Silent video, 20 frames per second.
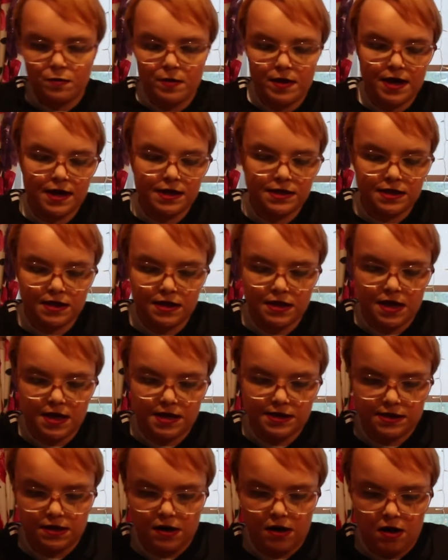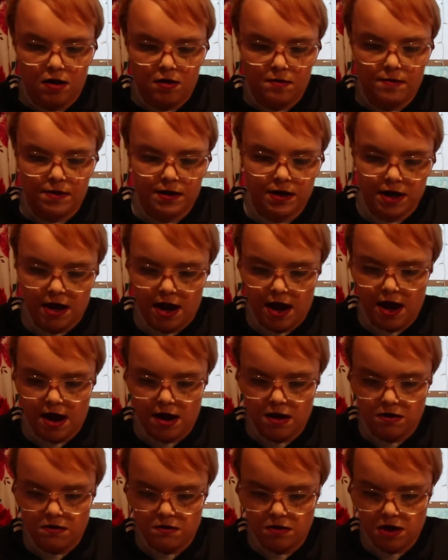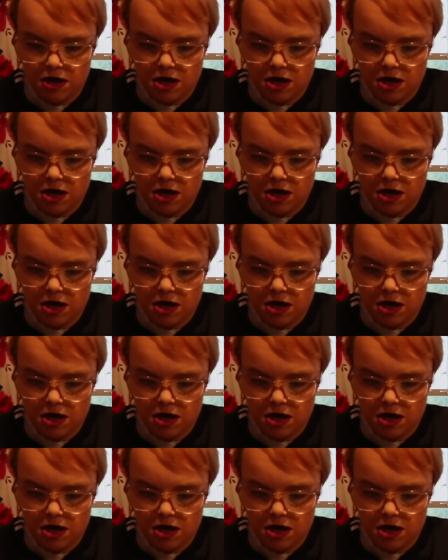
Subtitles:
picked this up now.